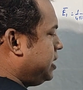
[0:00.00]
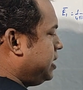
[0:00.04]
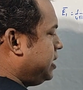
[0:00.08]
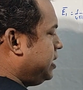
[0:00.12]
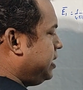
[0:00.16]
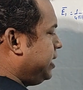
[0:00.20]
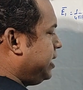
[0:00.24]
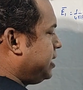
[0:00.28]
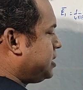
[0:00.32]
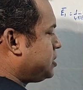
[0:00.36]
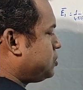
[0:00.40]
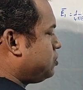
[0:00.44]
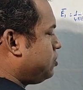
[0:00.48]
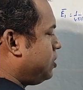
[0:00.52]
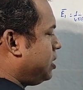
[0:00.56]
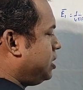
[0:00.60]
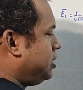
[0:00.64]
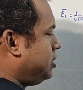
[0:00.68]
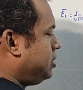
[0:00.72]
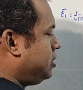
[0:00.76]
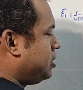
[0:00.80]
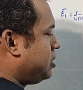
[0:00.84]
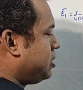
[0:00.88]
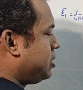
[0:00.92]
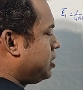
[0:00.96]
Next
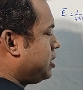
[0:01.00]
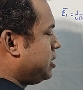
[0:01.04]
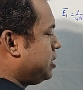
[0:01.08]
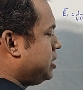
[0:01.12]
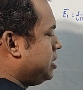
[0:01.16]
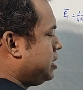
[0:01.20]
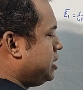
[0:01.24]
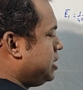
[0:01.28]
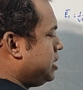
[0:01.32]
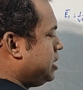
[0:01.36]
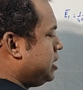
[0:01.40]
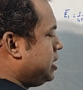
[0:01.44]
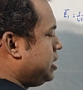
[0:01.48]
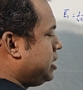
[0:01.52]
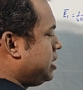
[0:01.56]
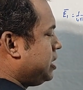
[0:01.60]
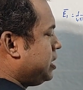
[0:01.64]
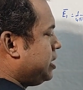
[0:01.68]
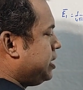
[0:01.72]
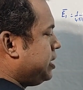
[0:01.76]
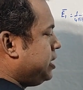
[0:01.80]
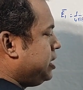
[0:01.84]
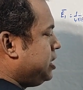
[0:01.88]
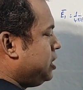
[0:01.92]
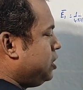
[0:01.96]
one,
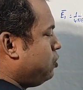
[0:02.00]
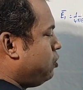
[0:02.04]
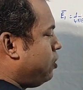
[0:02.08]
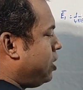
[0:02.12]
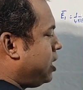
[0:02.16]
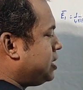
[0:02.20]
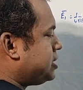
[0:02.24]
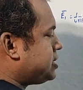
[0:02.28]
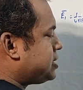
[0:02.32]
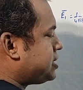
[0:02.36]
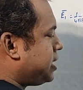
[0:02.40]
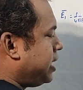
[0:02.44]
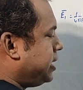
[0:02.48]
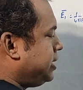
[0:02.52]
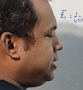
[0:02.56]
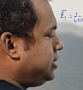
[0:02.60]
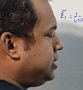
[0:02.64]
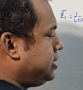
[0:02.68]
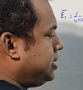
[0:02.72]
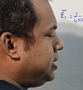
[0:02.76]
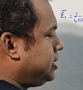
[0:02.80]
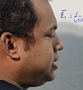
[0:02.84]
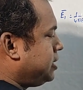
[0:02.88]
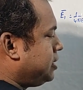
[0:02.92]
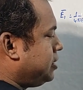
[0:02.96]
E1 sine
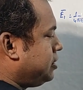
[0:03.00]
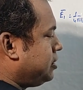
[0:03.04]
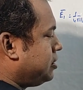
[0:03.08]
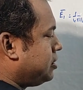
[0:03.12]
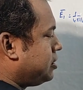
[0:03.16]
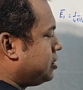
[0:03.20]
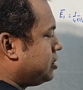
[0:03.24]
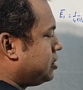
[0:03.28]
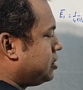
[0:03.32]
theta